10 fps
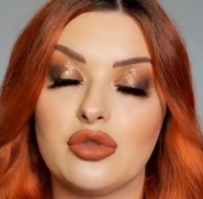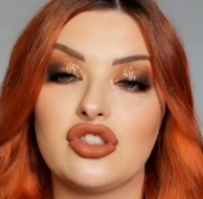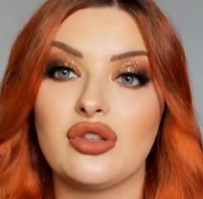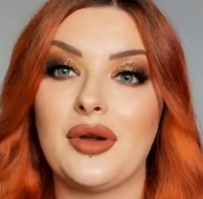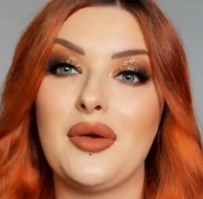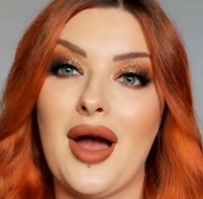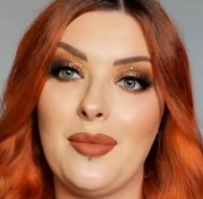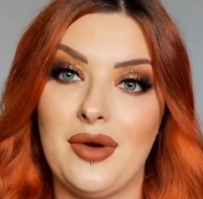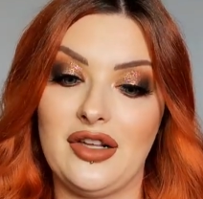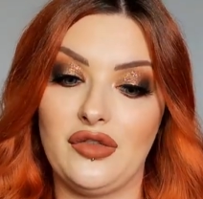just so when you are
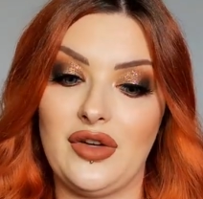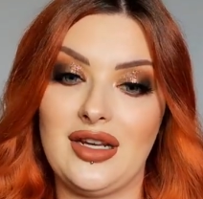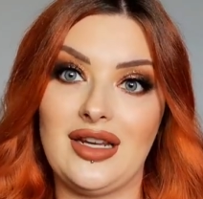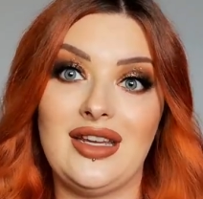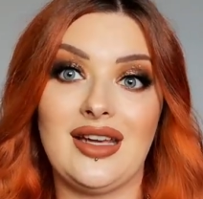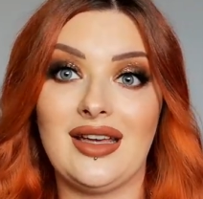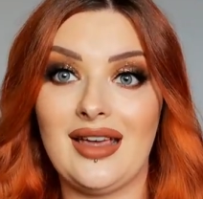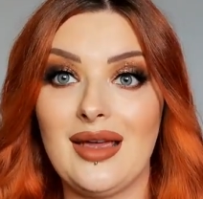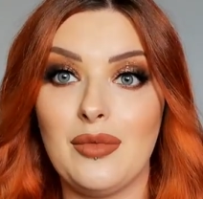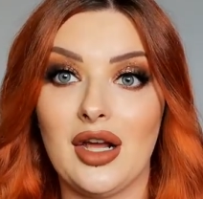breastfeeding you can
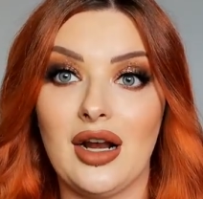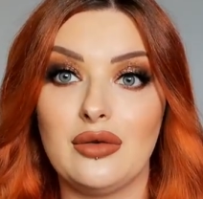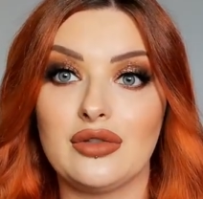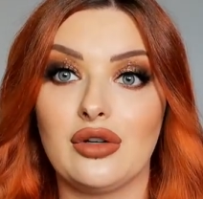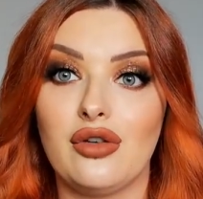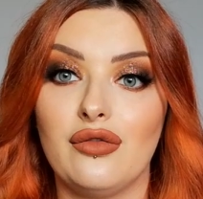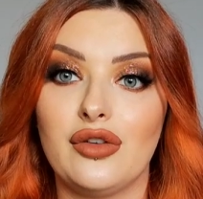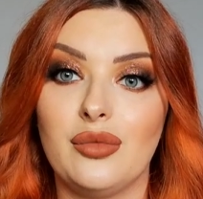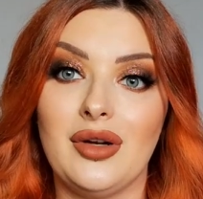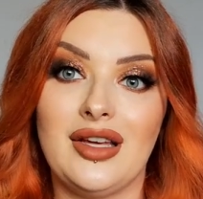keep your clothes on
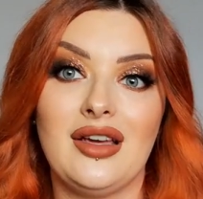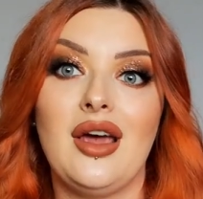comfortably